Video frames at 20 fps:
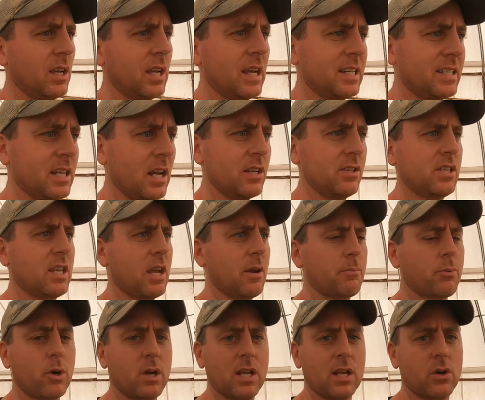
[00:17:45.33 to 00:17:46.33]
It does
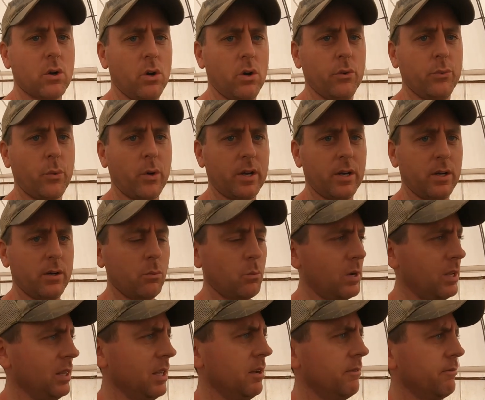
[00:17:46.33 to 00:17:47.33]
get pretty cold where
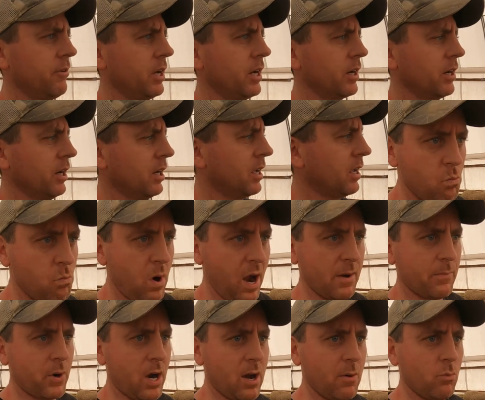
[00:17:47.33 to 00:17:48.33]
we live here.
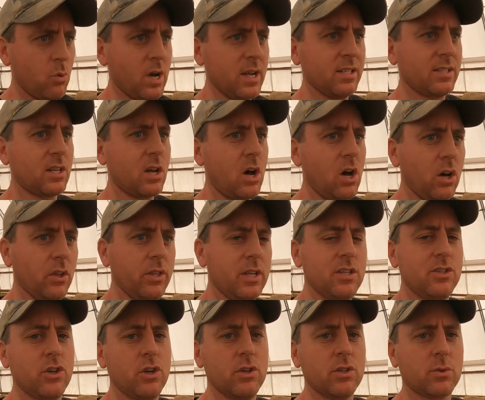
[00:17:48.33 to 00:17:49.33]
My problem was all
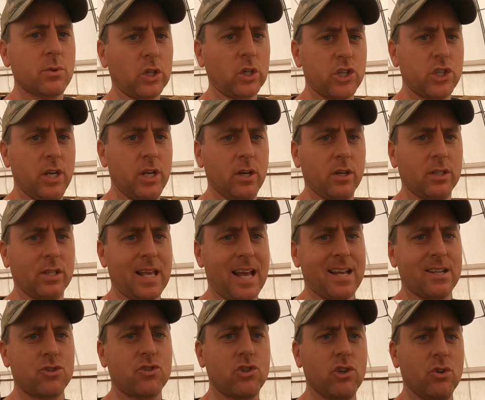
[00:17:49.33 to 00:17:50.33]
these ewes were sheared
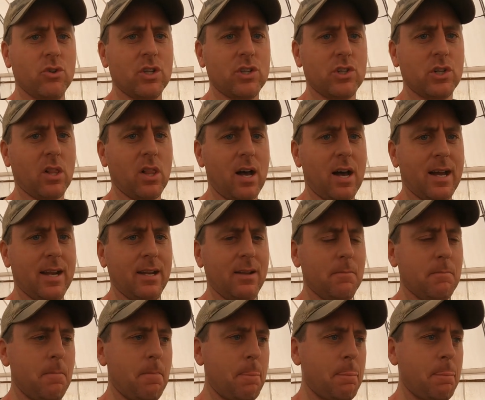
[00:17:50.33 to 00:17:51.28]
last June and July.